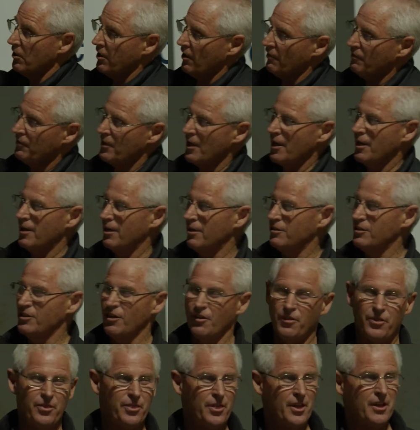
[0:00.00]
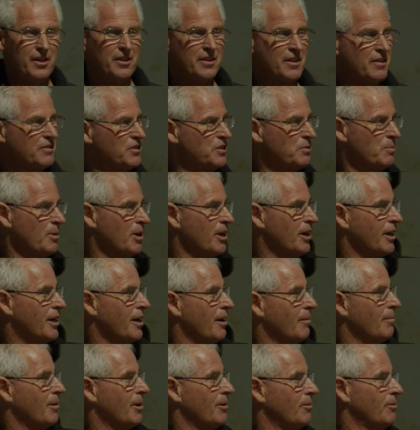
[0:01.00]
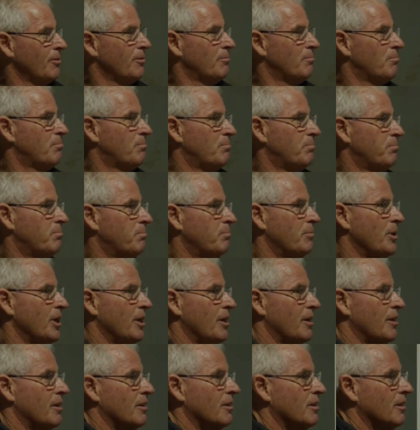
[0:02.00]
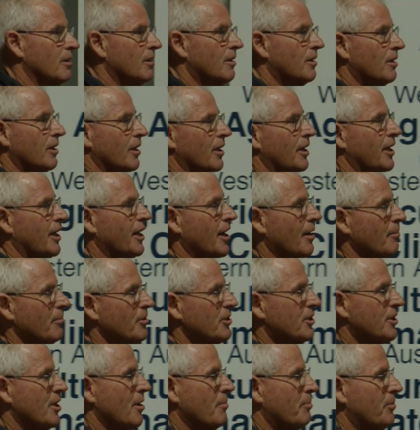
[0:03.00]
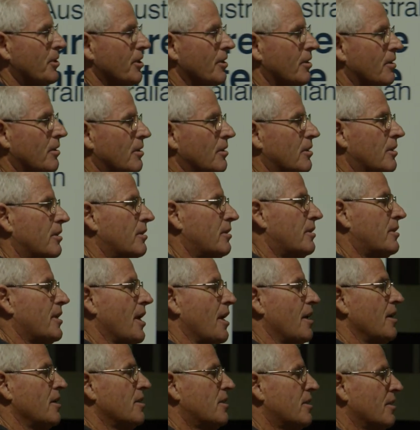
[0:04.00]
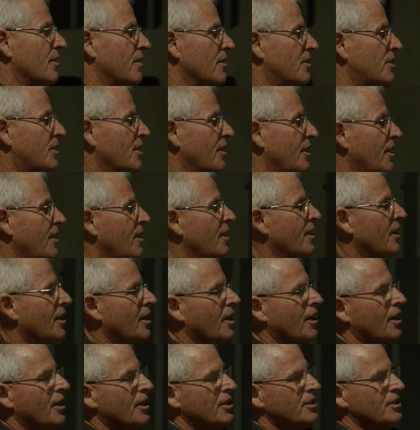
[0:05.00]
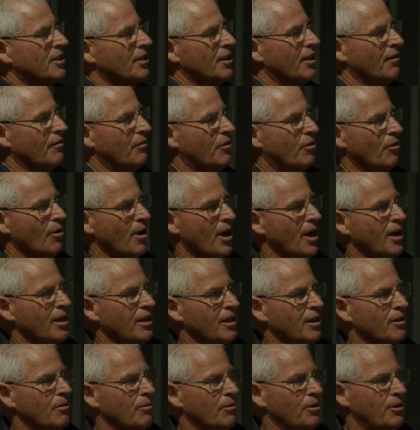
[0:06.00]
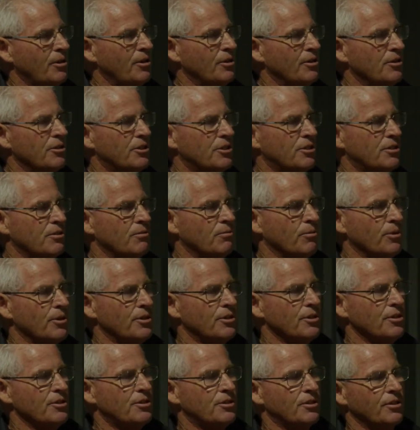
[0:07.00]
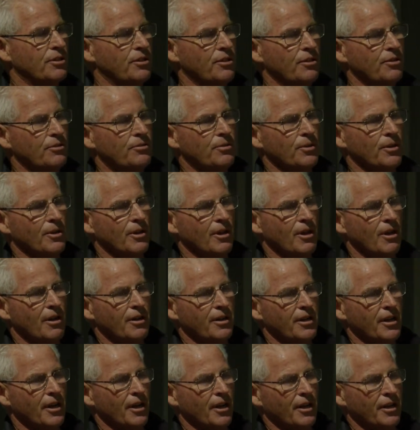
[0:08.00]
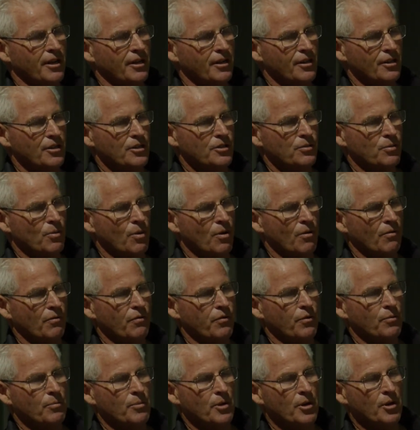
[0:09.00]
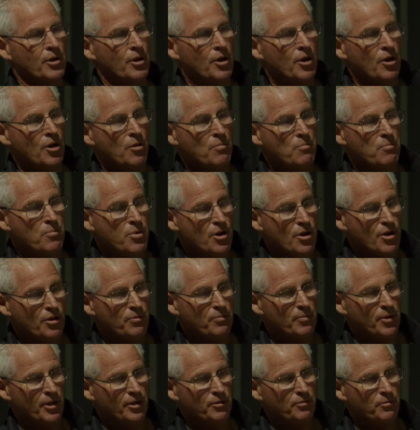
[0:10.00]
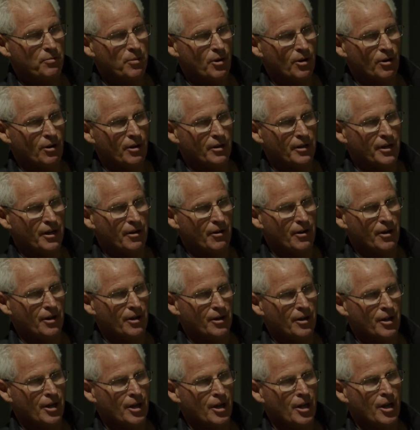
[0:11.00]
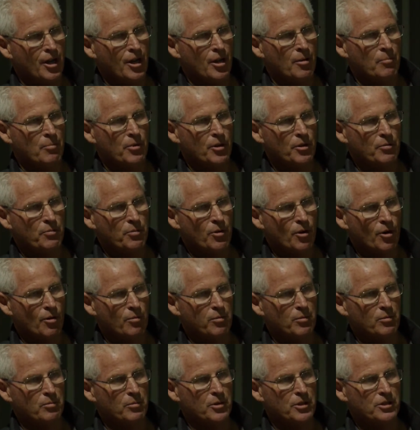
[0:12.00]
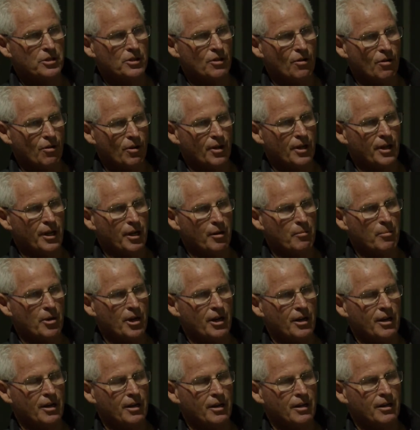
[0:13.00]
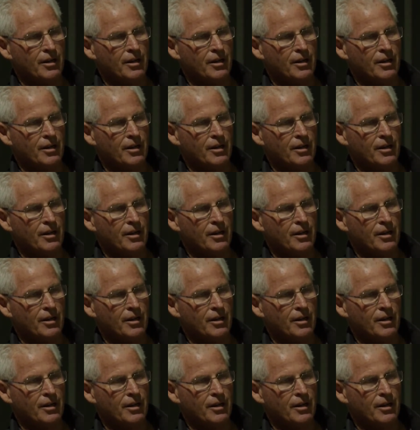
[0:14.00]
they've done is I think they've spent a couple $100 million cleaning up the septic tanks in the city. So they've greatly reduced the nutrient load going into the Swan from the Perth metropolitan area, but the problem is not getting better,